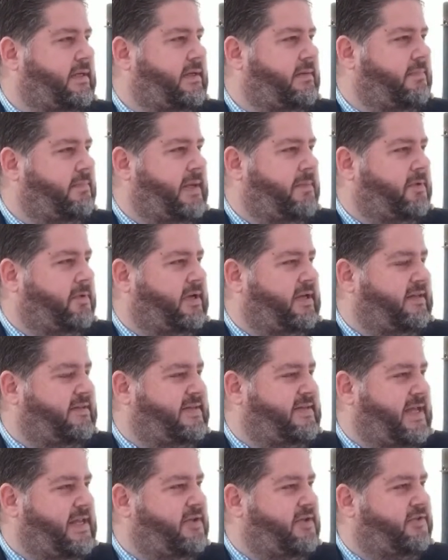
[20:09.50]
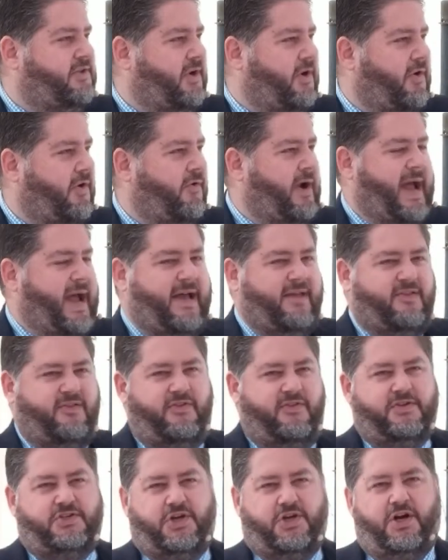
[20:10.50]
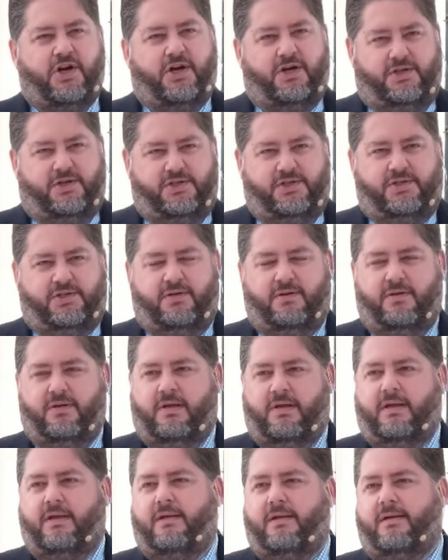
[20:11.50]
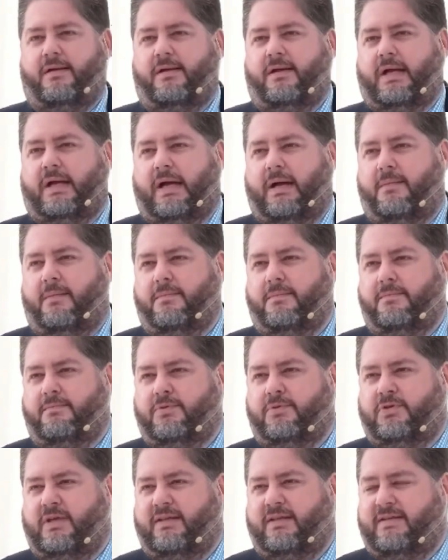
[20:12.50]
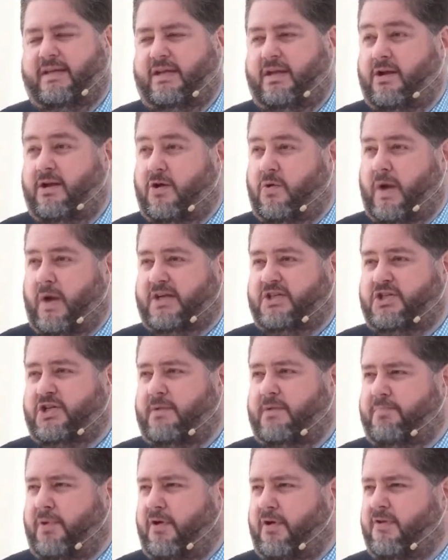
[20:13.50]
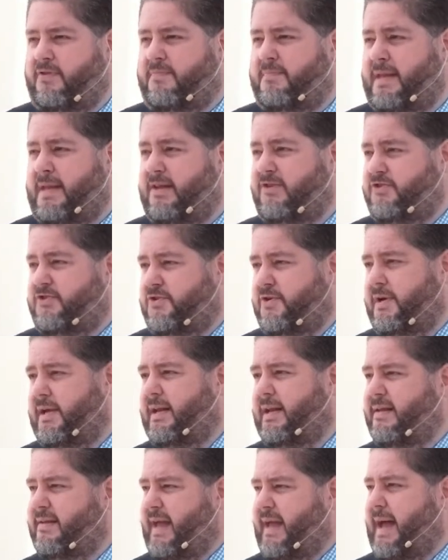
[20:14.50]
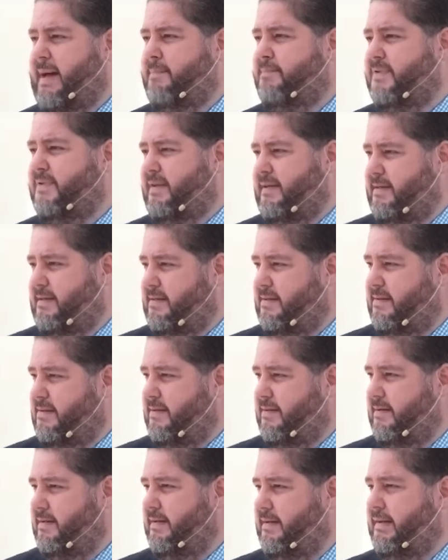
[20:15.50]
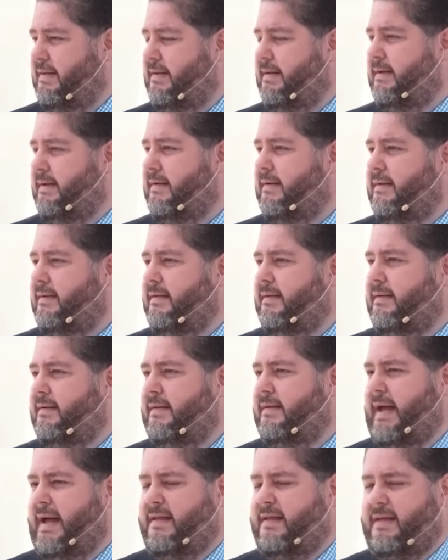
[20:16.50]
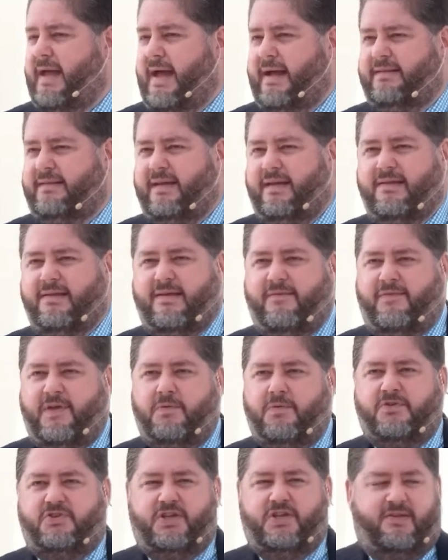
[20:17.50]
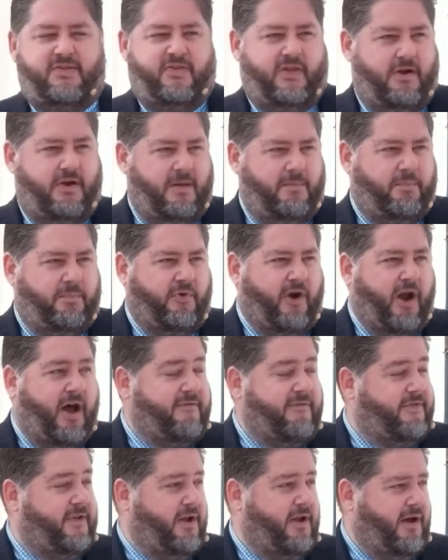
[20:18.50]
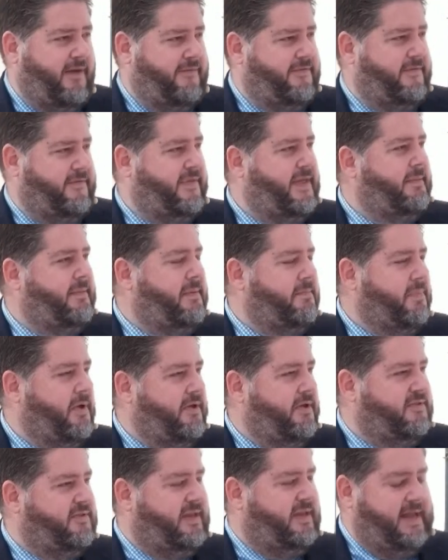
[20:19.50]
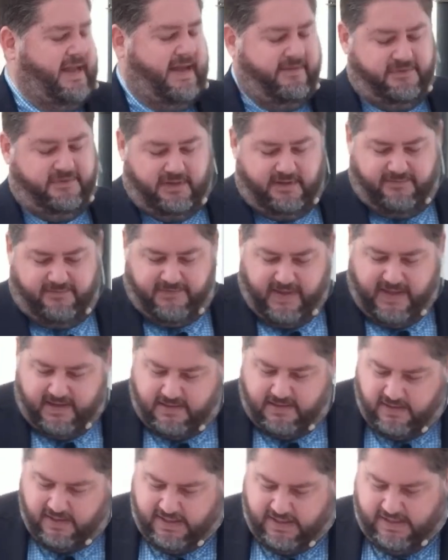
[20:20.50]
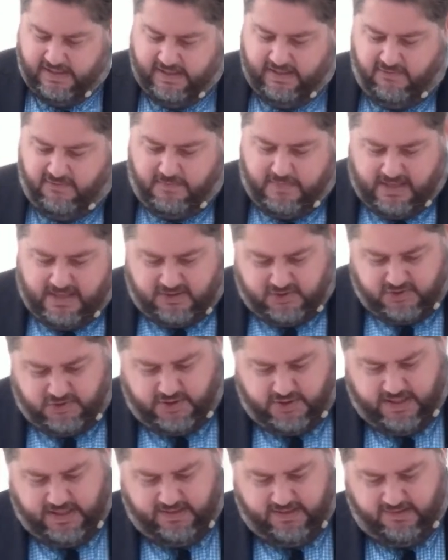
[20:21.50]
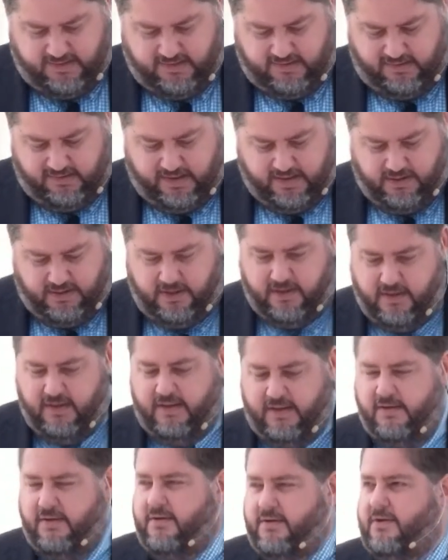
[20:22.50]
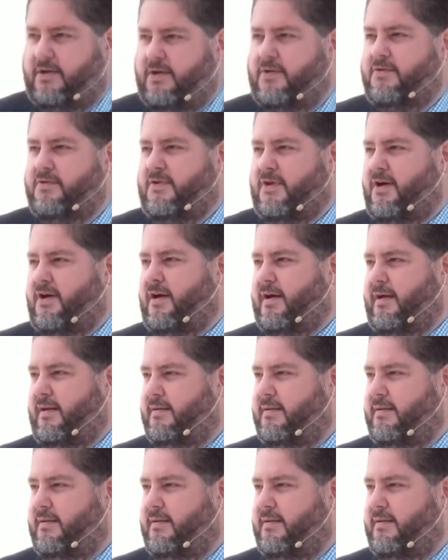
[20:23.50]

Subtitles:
People continue to harass the church, continue to question Paul's ministry in his absence, acting as if he was just there to profit off of them, and Paul's going to have to defend his ministry as this letter goes on.